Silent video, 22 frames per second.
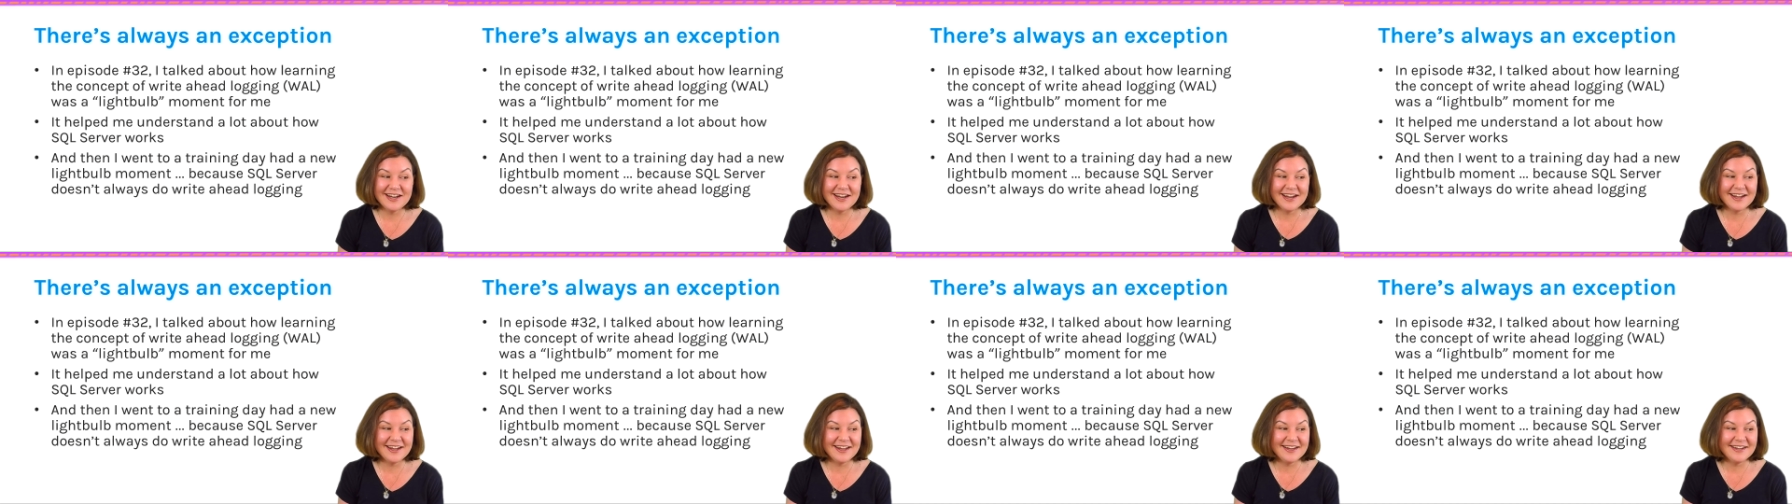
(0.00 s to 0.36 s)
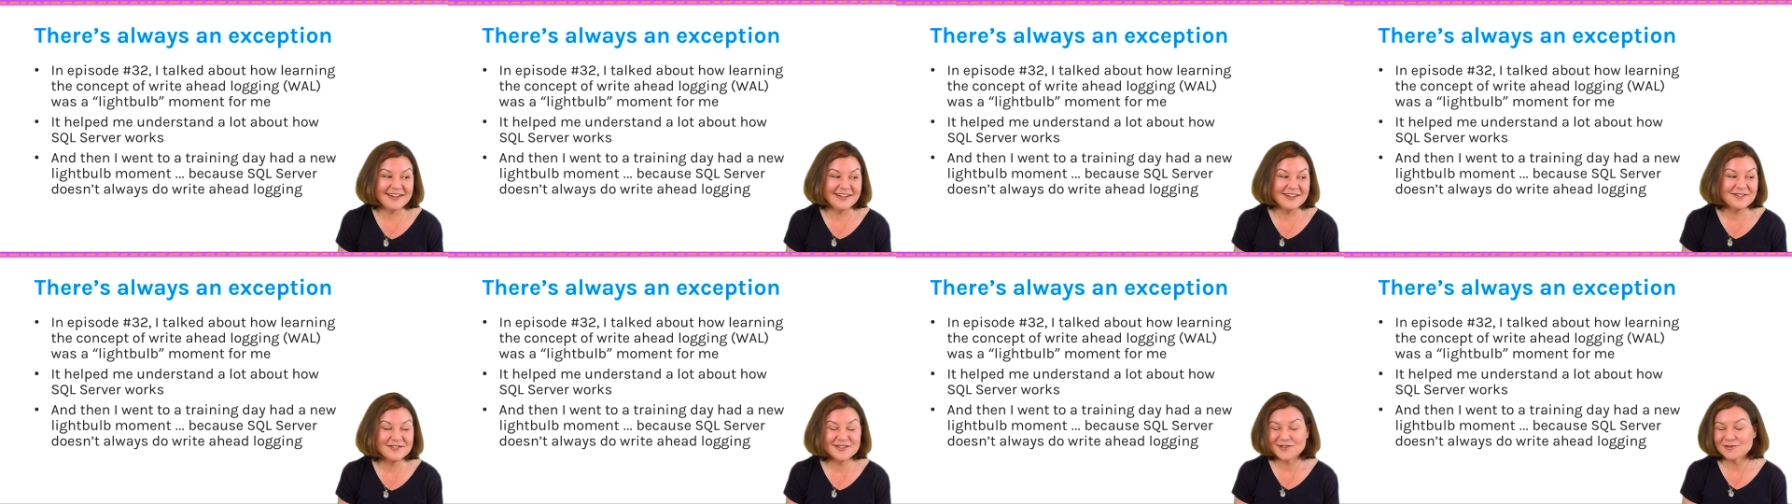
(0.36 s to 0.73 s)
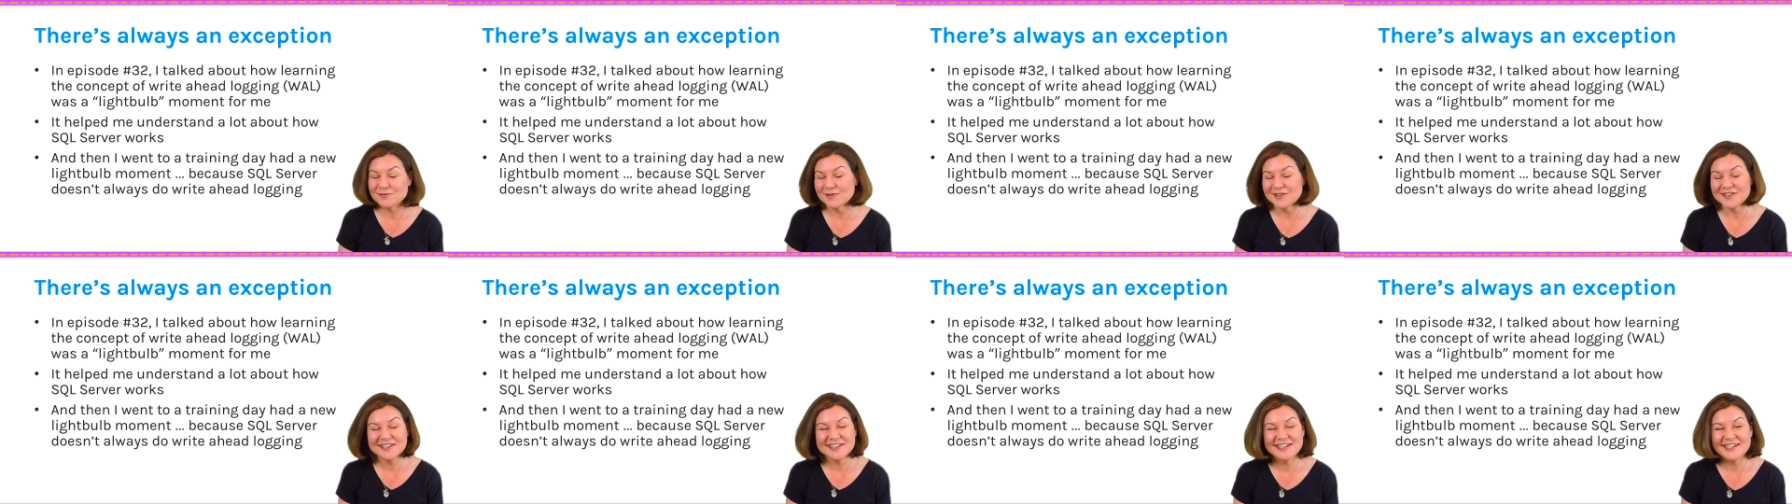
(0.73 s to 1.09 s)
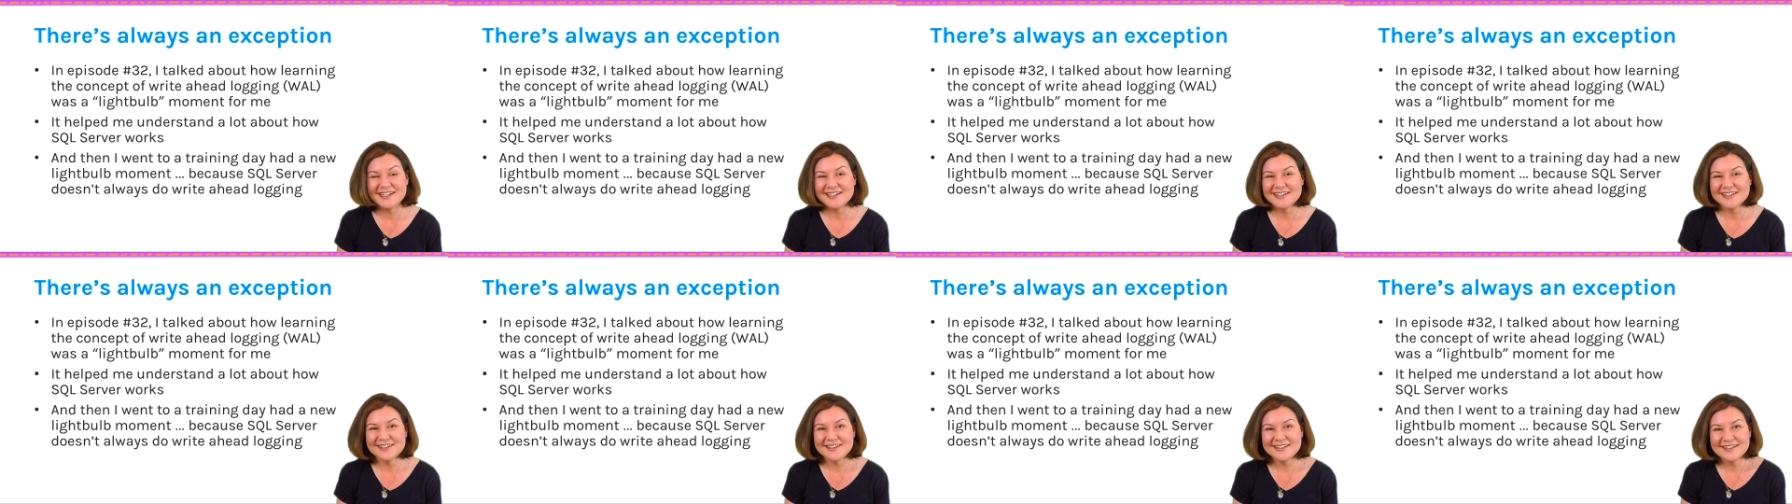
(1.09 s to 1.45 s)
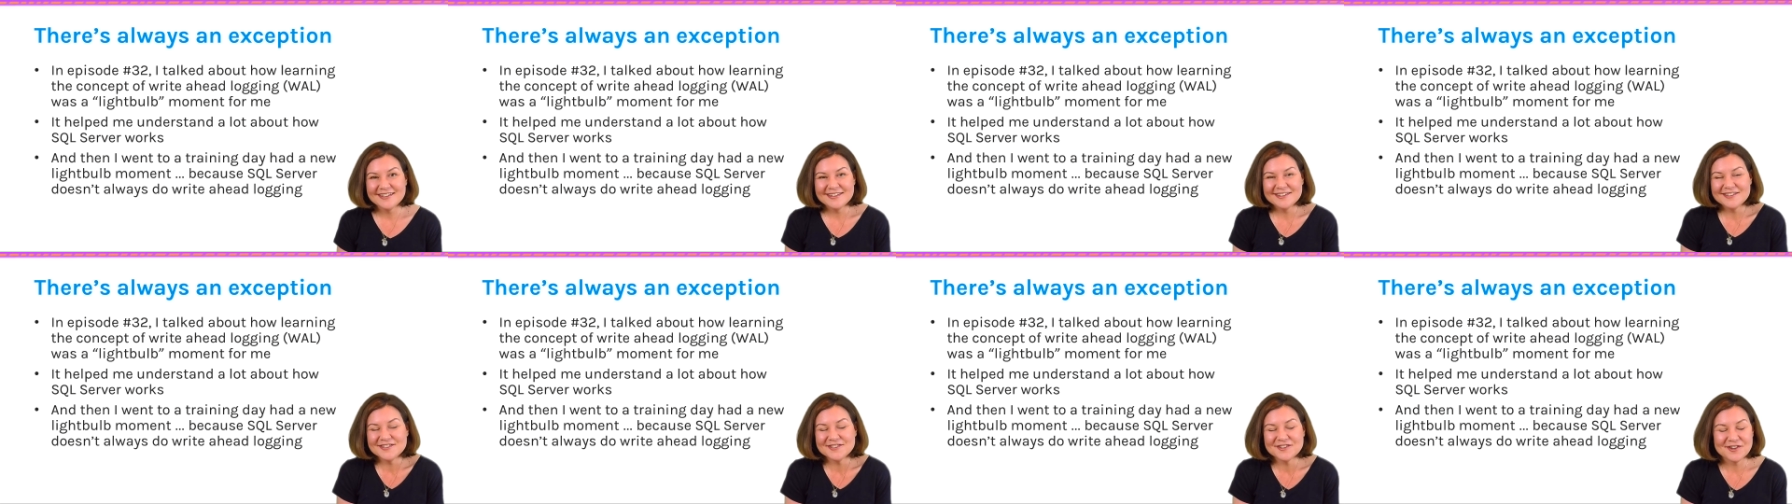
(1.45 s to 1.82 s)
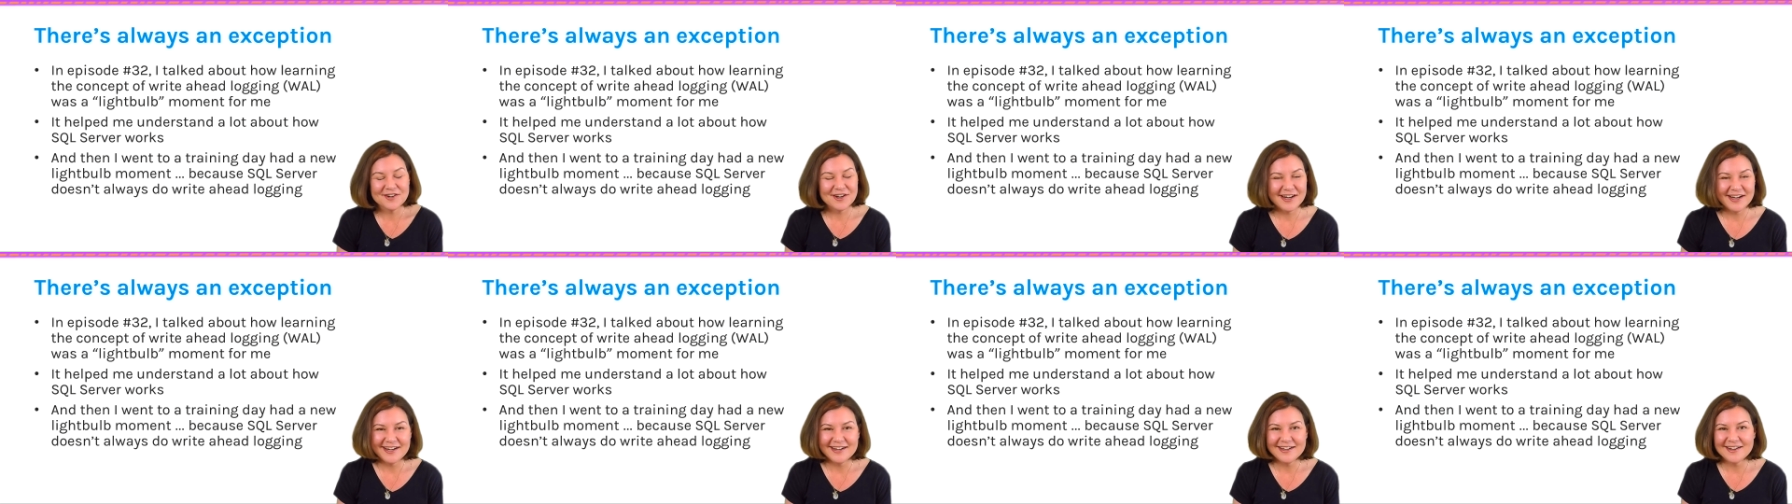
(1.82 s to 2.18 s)
And it was really, it was
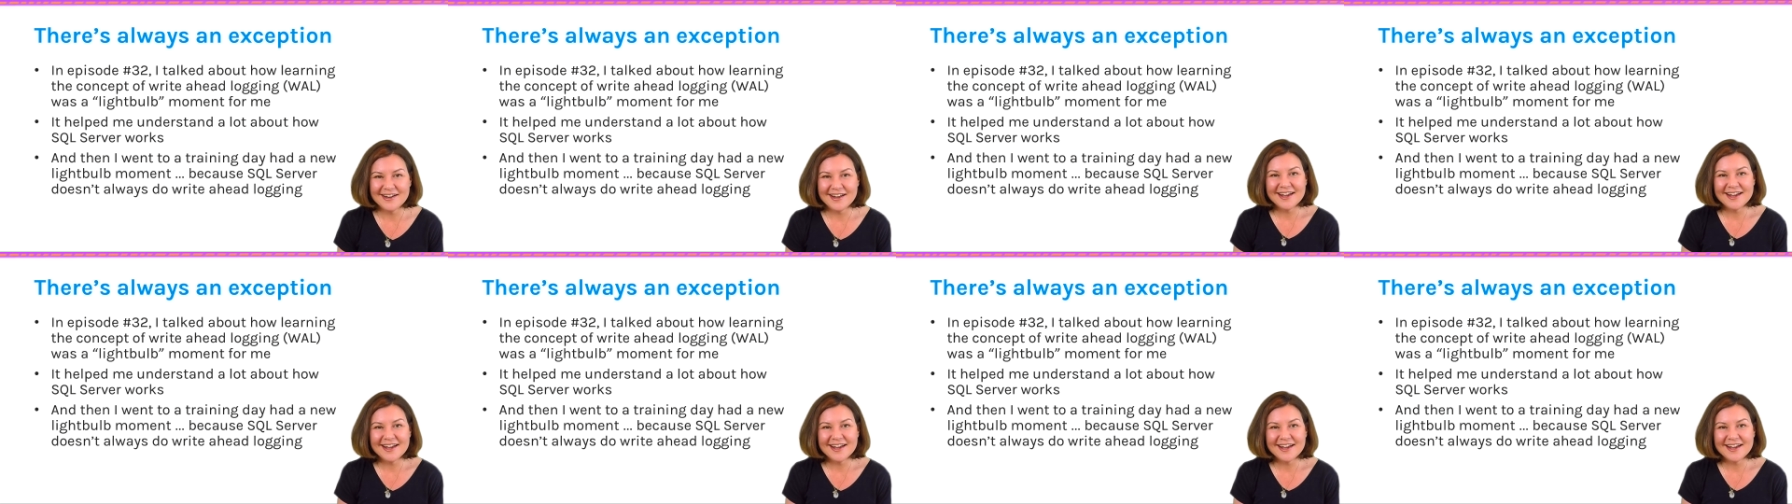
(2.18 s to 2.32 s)
great.